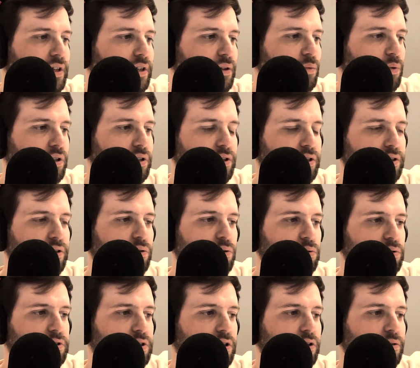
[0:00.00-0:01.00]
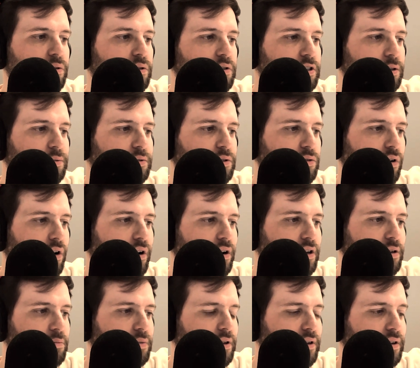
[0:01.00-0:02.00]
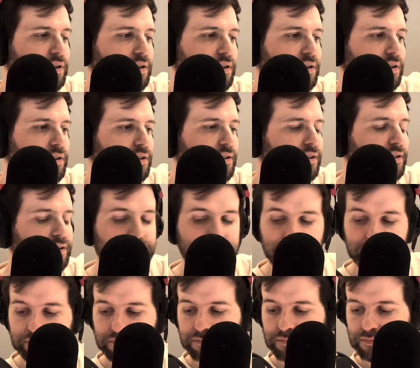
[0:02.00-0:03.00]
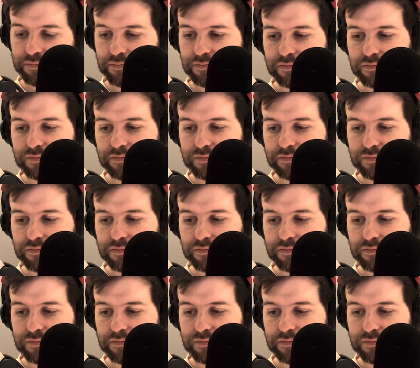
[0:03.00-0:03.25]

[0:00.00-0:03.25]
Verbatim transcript: where you can also subscribe. And you can also become a 2Geeks